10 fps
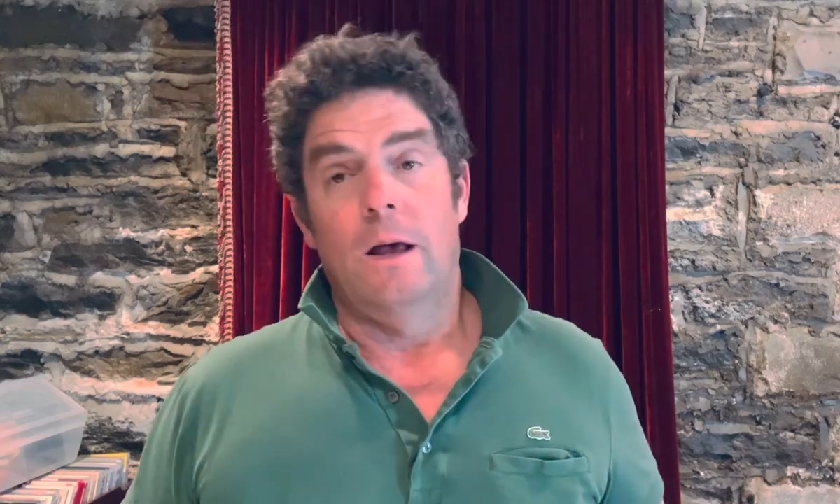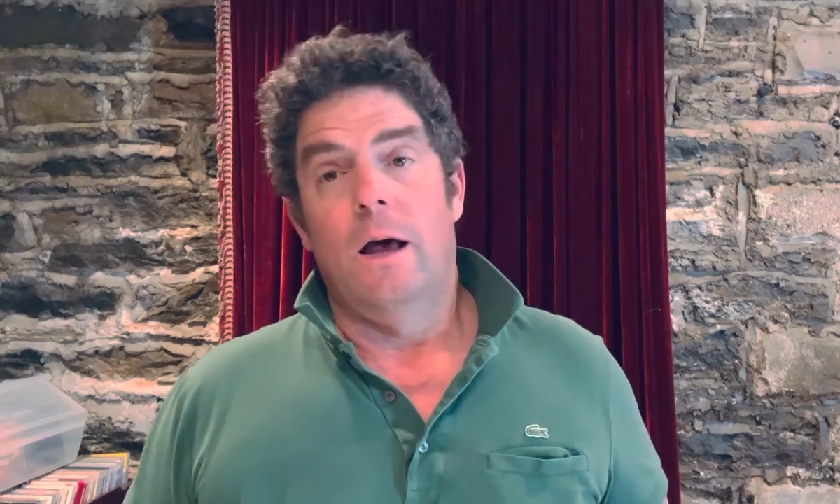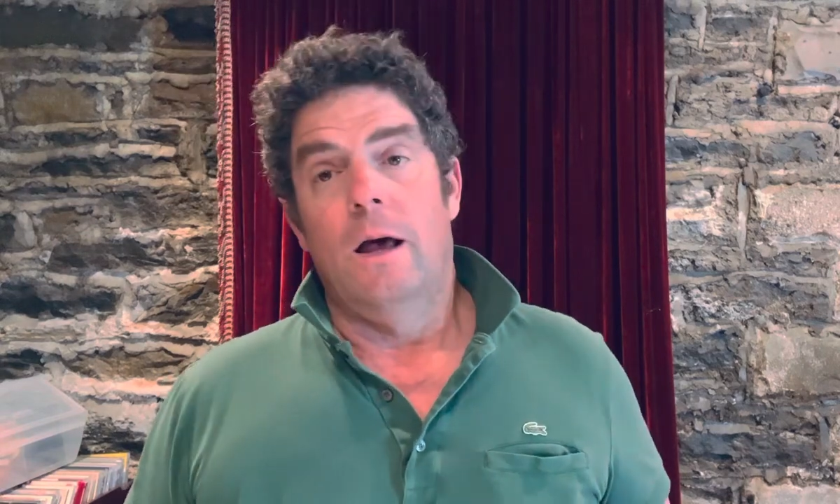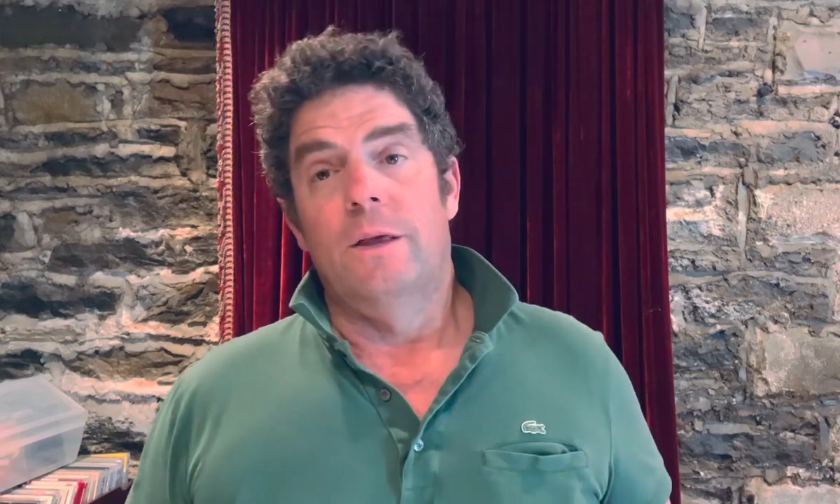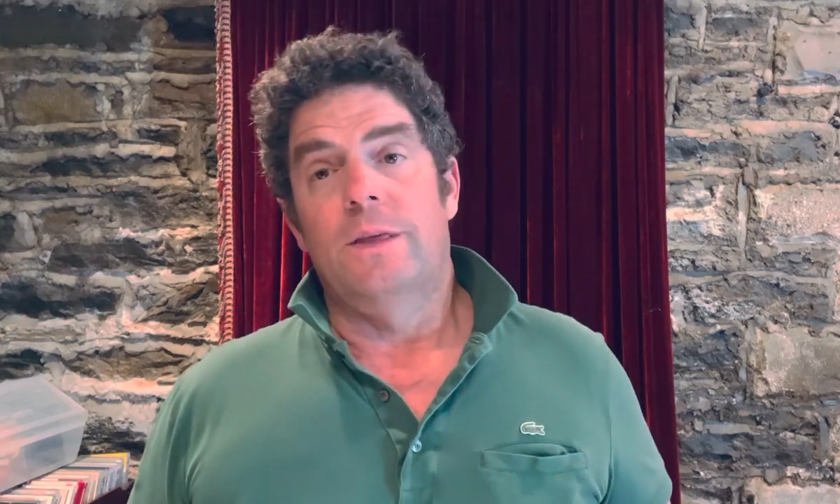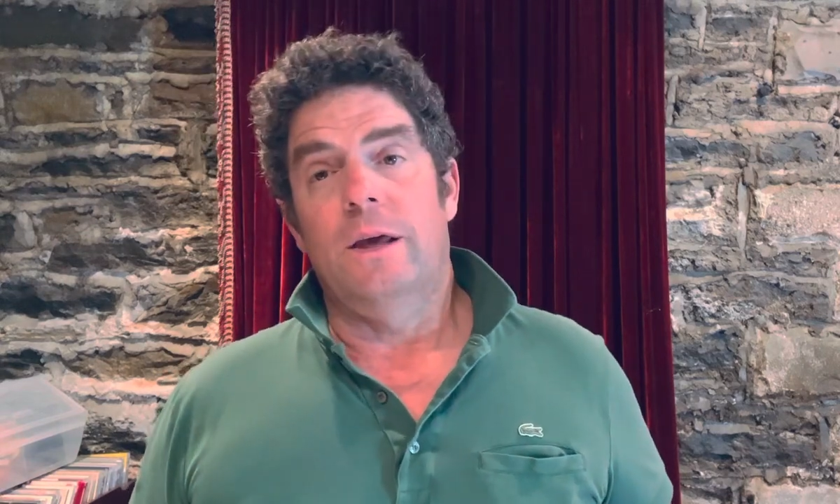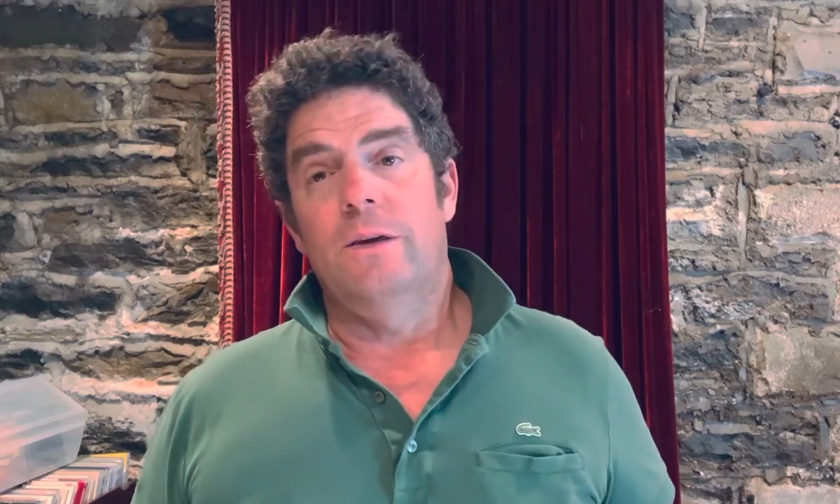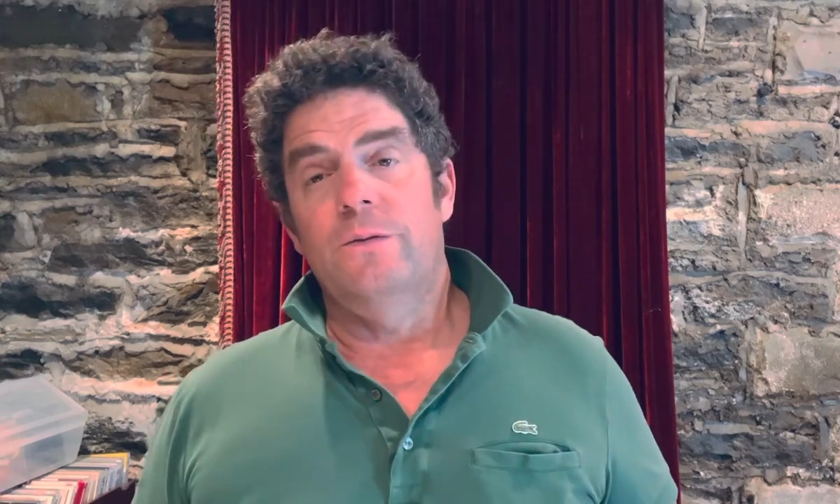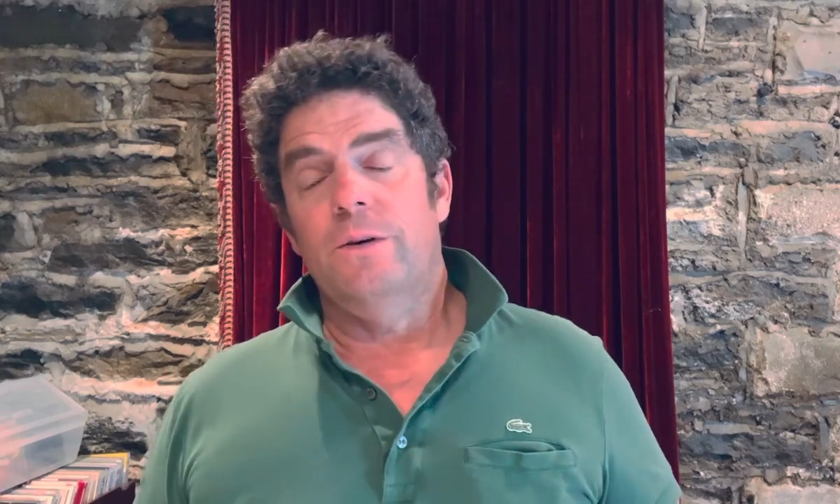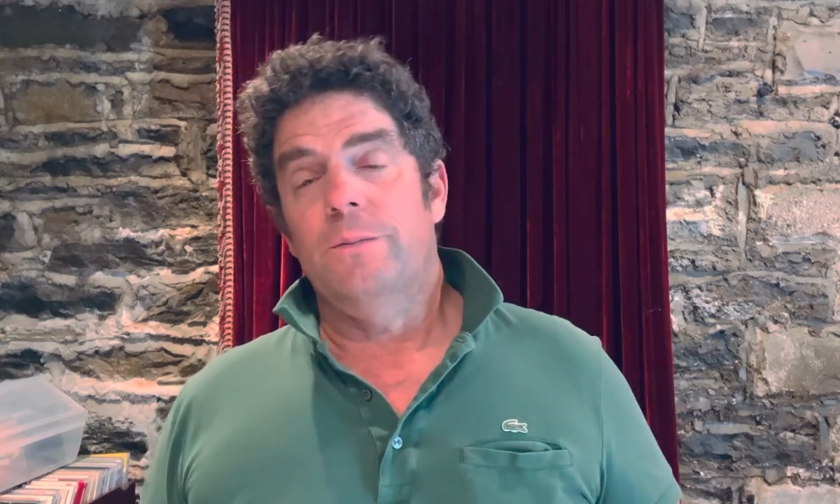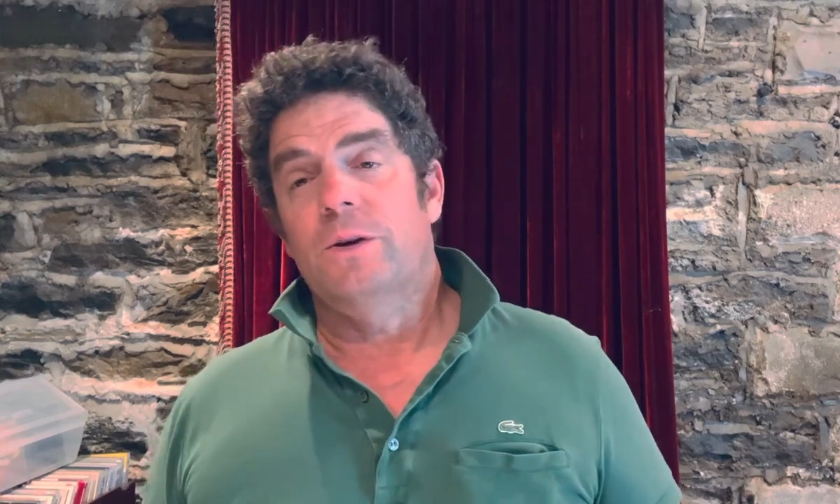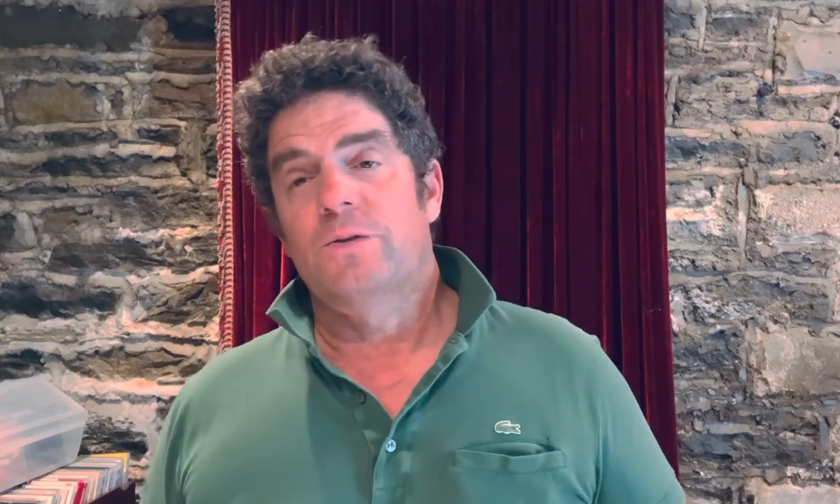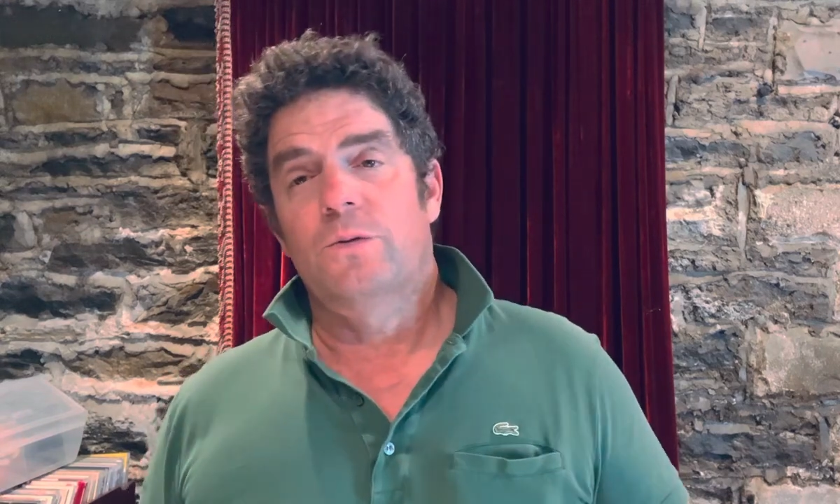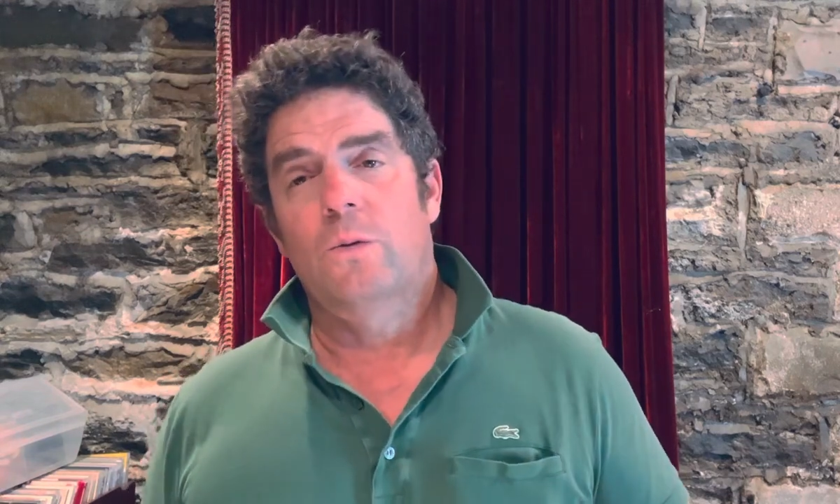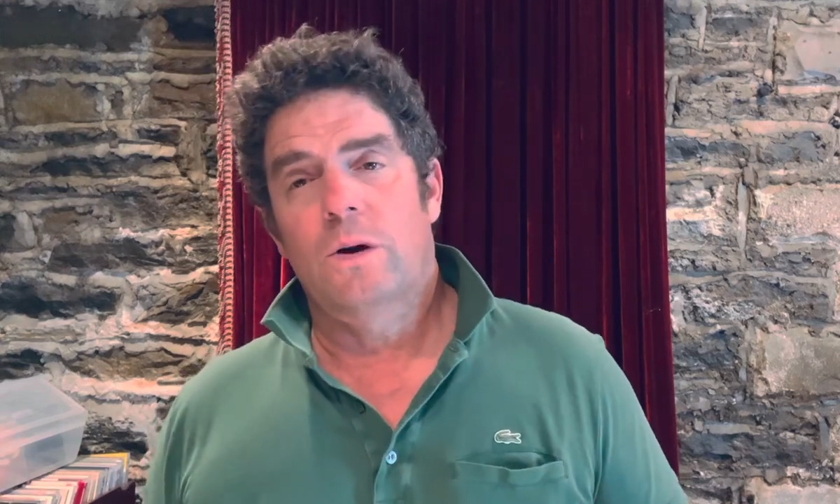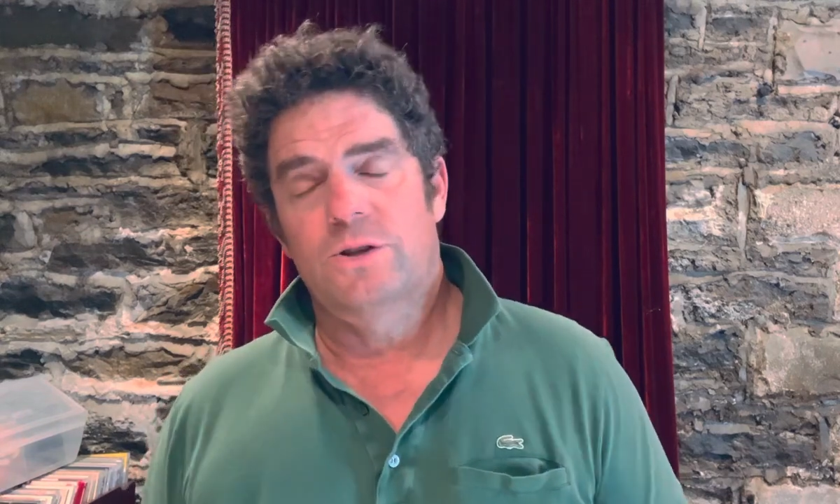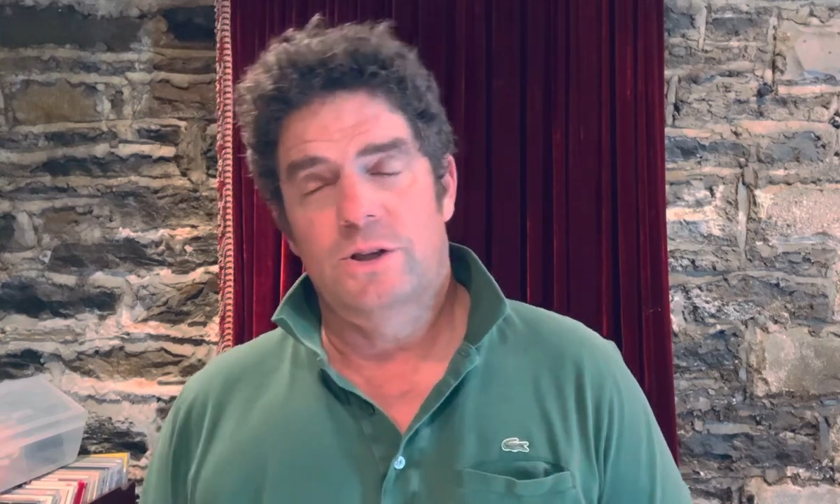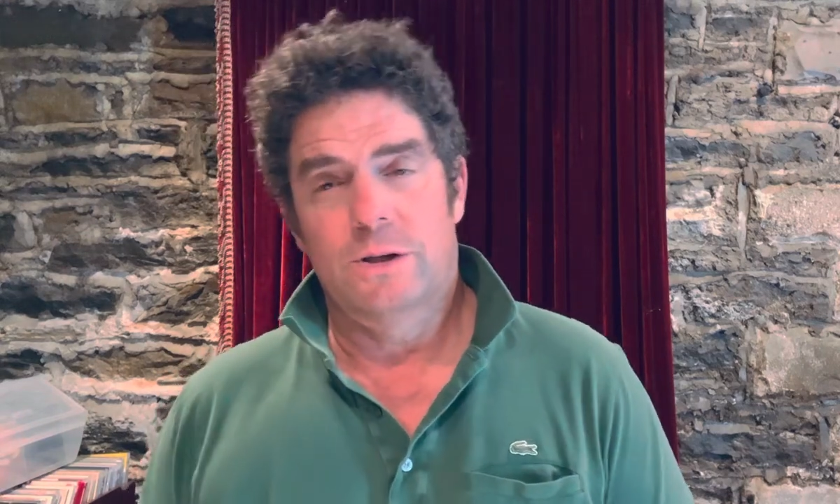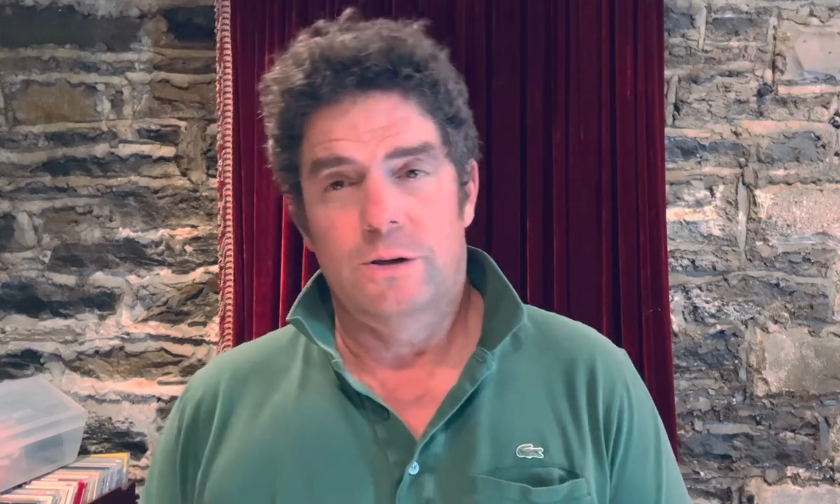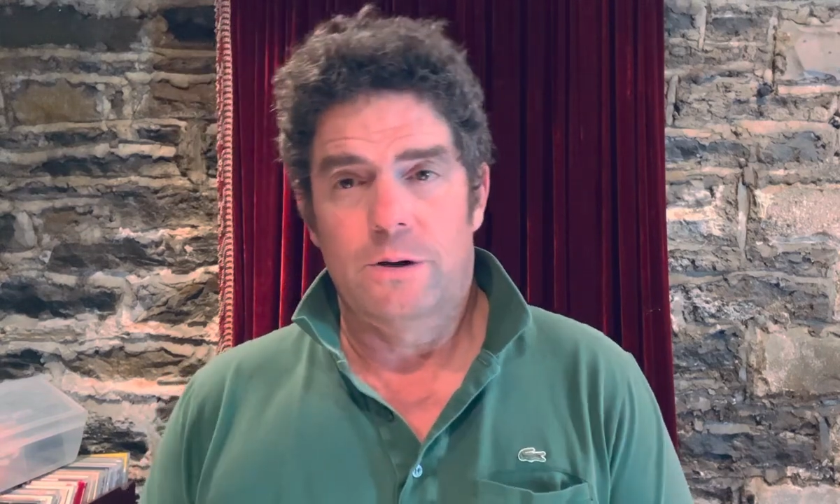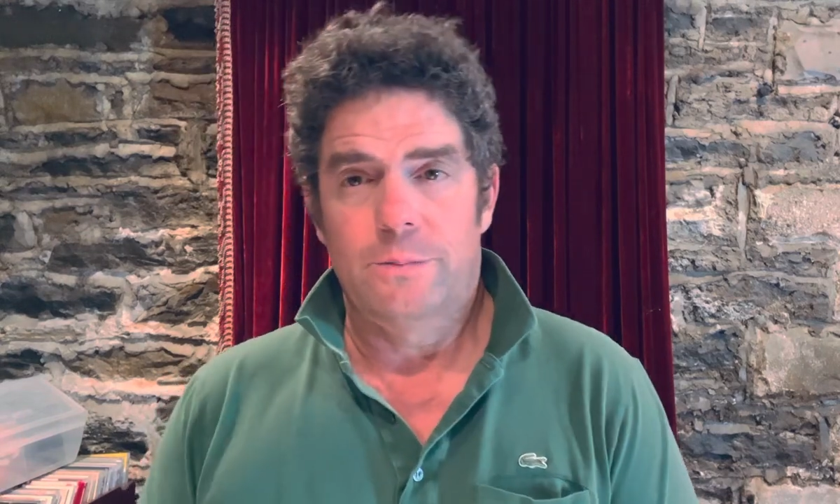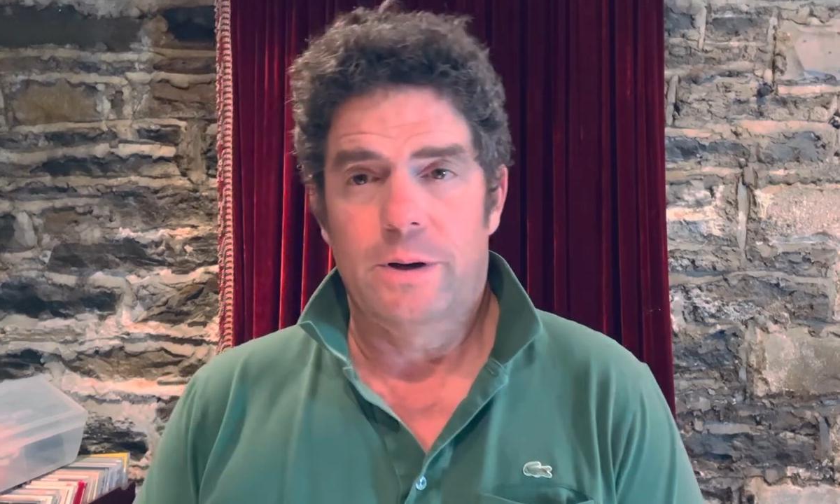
Thank you very much for watching our